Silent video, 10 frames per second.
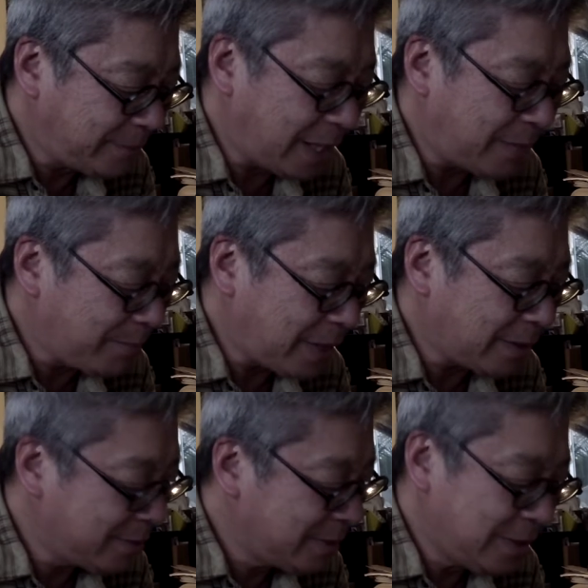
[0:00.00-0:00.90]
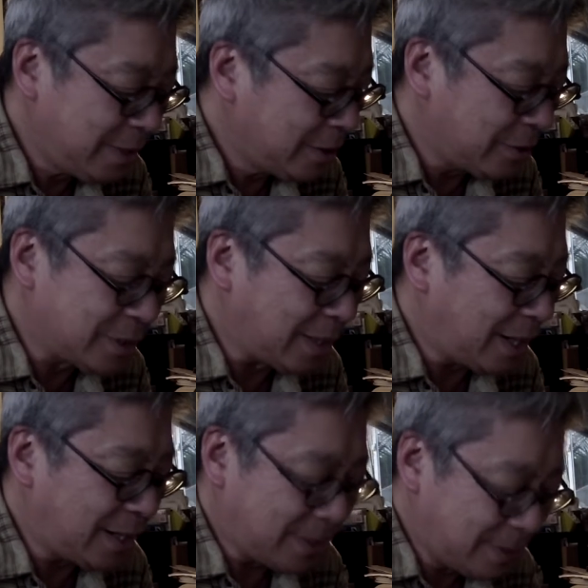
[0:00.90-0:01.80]
yeah, not, there's a
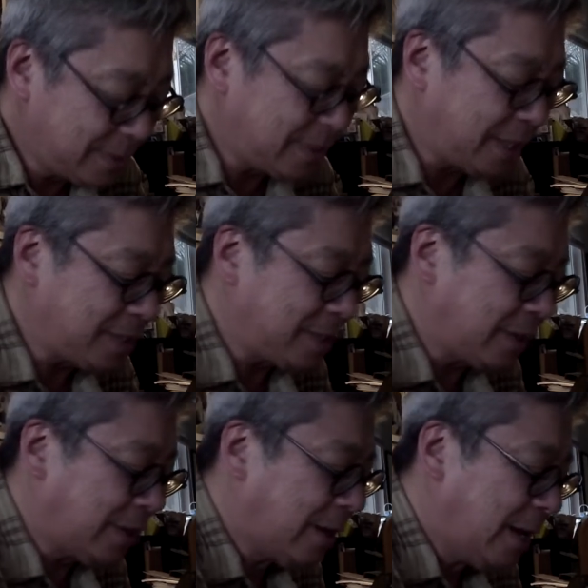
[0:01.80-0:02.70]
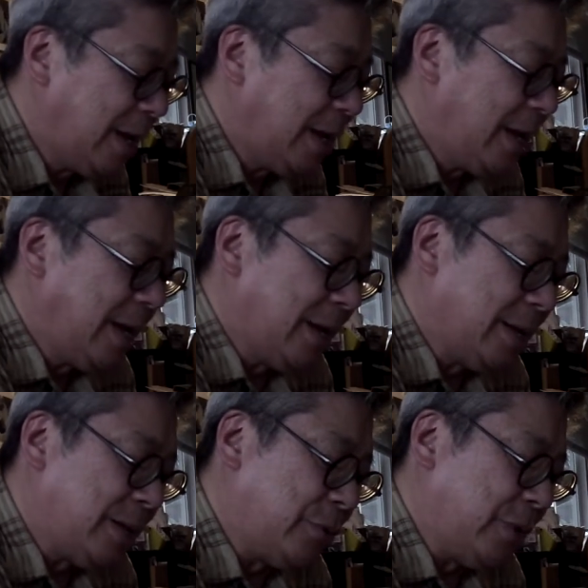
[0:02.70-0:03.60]
lot of tests here.
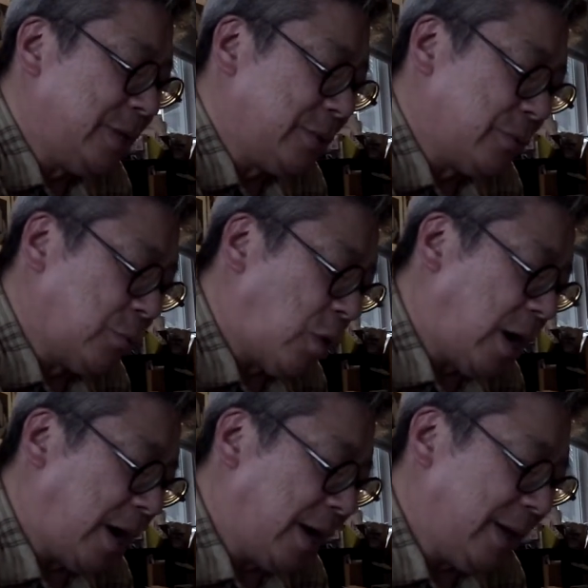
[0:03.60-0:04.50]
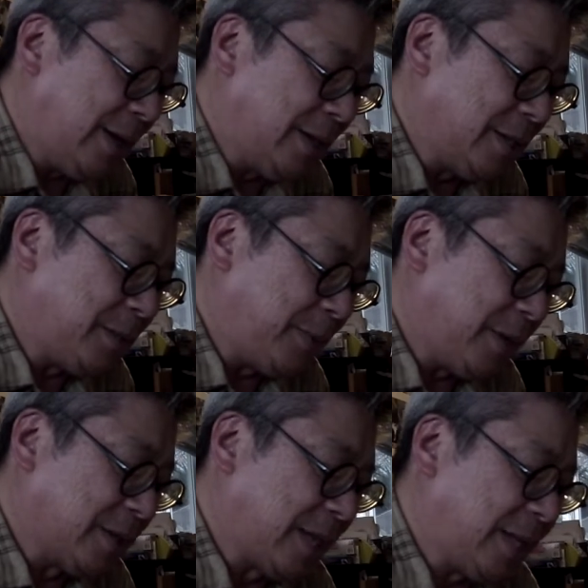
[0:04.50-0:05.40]
The reason why is
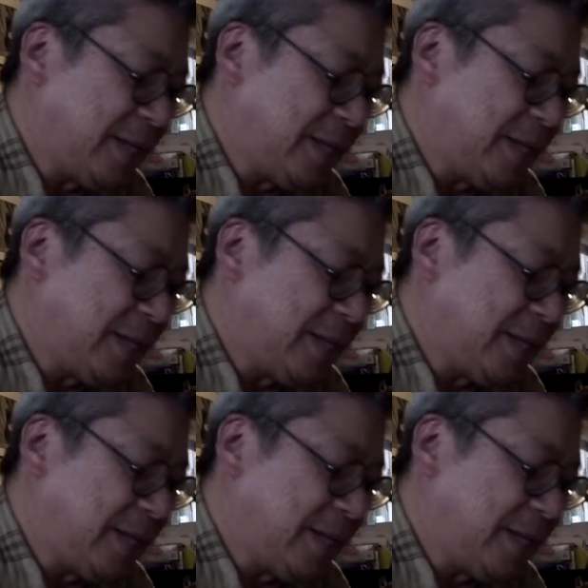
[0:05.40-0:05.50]
because I